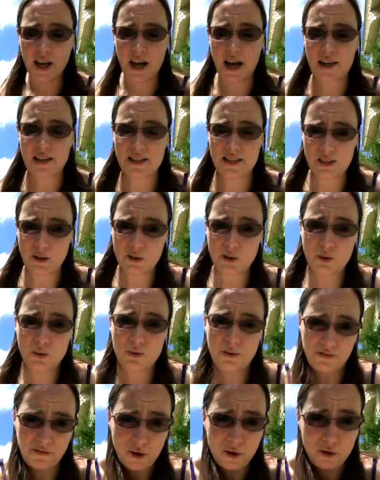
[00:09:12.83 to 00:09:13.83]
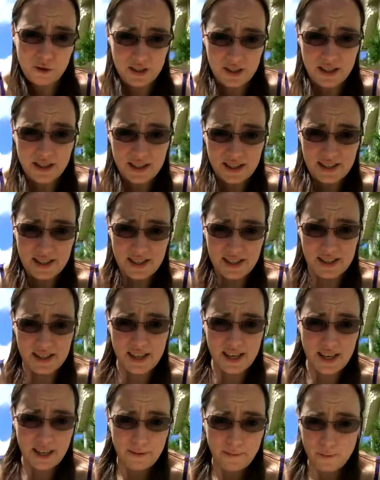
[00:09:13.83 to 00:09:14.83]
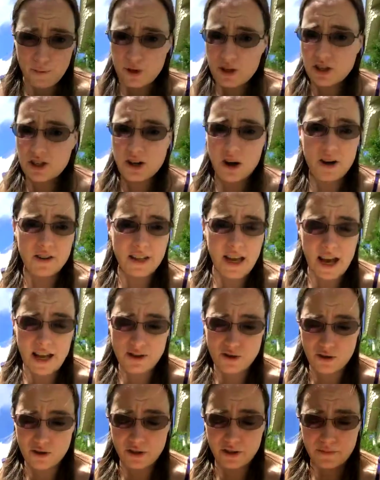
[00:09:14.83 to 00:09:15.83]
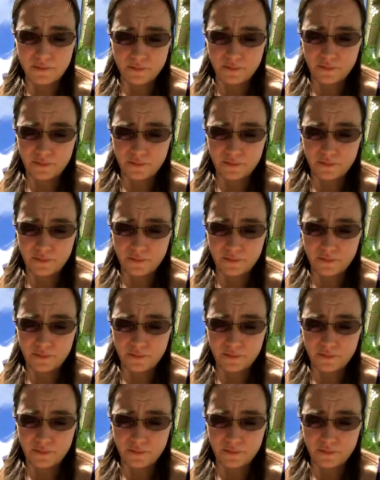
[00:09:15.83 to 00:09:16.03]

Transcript: and it's still doing the photosynthesis thing, which is all natural.